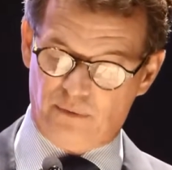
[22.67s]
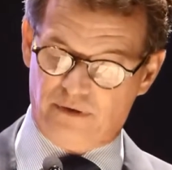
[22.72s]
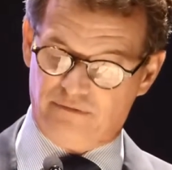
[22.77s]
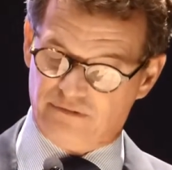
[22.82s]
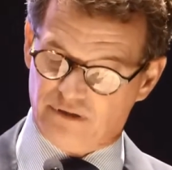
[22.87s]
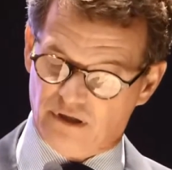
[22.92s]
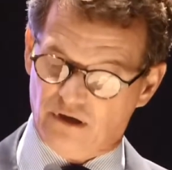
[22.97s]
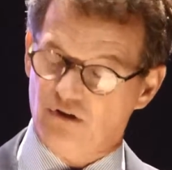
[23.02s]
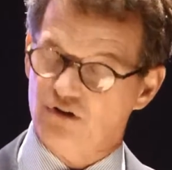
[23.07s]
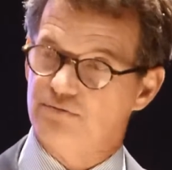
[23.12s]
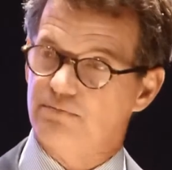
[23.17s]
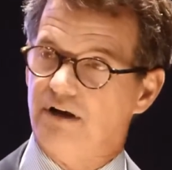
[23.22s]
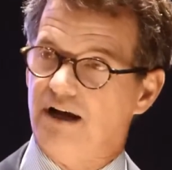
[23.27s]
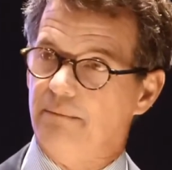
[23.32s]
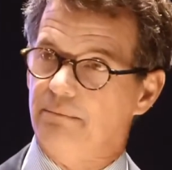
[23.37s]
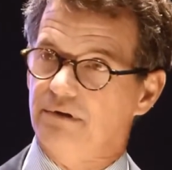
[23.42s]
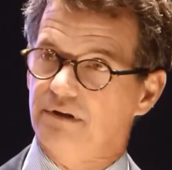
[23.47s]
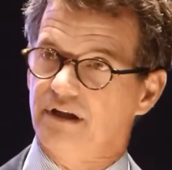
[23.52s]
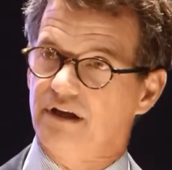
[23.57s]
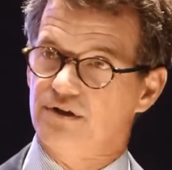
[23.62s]
We have a large
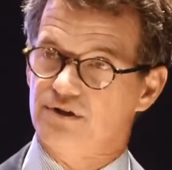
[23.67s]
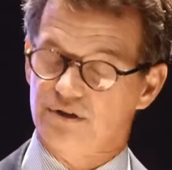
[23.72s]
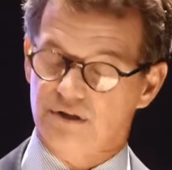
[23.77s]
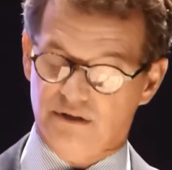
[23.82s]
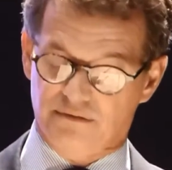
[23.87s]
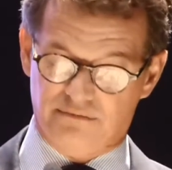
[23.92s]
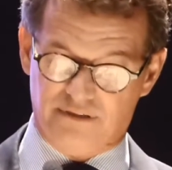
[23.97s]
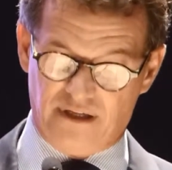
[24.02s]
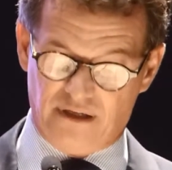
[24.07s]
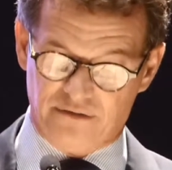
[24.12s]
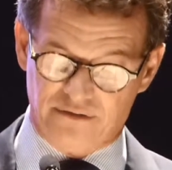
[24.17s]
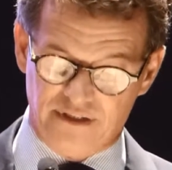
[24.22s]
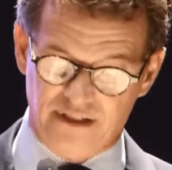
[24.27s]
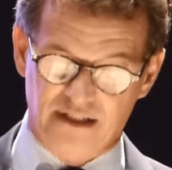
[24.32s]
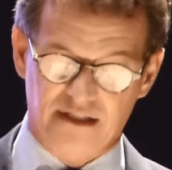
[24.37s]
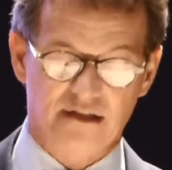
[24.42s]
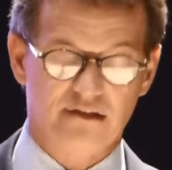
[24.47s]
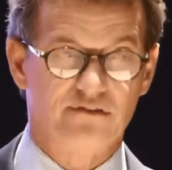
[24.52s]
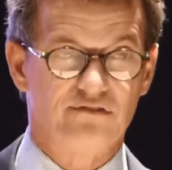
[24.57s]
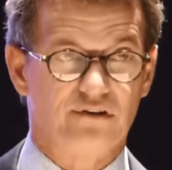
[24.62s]
population of
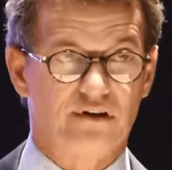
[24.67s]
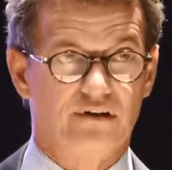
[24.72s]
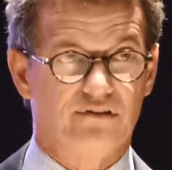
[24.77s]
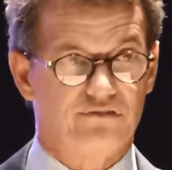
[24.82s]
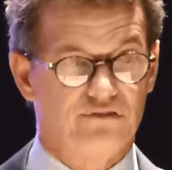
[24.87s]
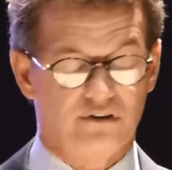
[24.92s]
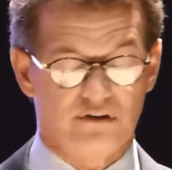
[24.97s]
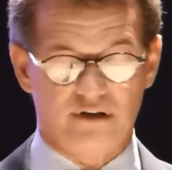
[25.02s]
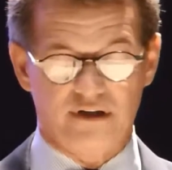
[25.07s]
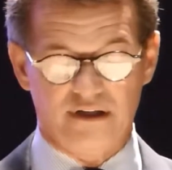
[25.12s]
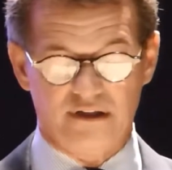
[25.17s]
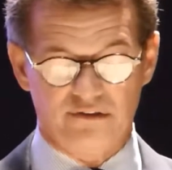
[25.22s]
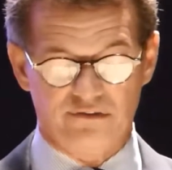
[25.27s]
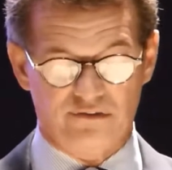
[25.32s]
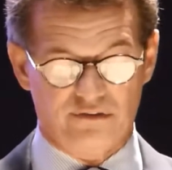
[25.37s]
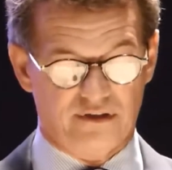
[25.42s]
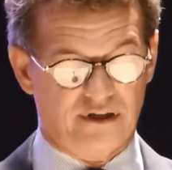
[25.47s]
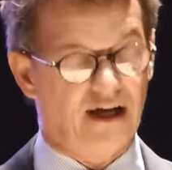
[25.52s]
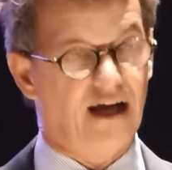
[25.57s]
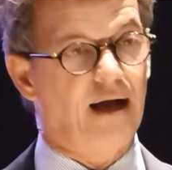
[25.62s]
Chaldeans and
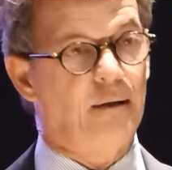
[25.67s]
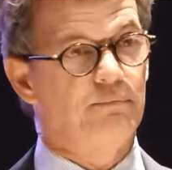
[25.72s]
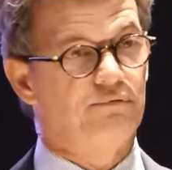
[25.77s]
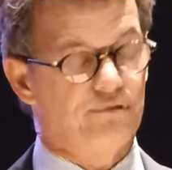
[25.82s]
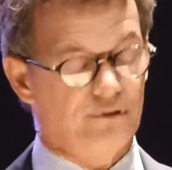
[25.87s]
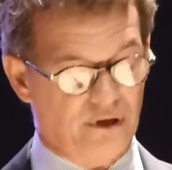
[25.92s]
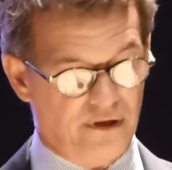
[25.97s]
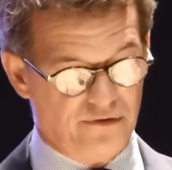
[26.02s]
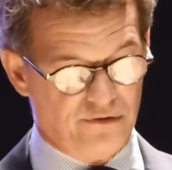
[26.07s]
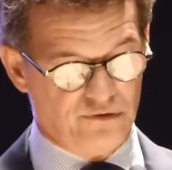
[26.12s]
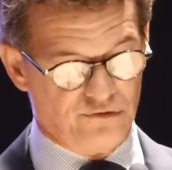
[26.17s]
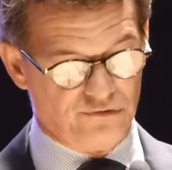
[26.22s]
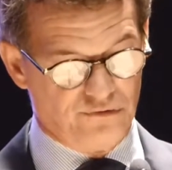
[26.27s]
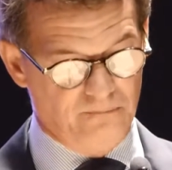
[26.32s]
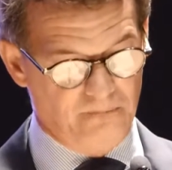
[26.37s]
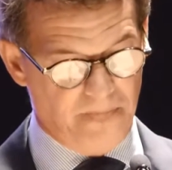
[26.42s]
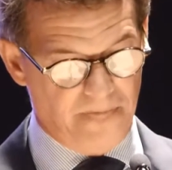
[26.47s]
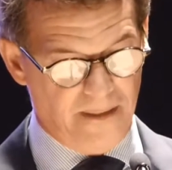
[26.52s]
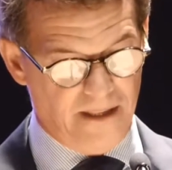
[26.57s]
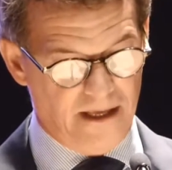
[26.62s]
Assyrians and Copts and
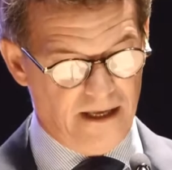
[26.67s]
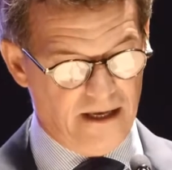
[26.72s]
others.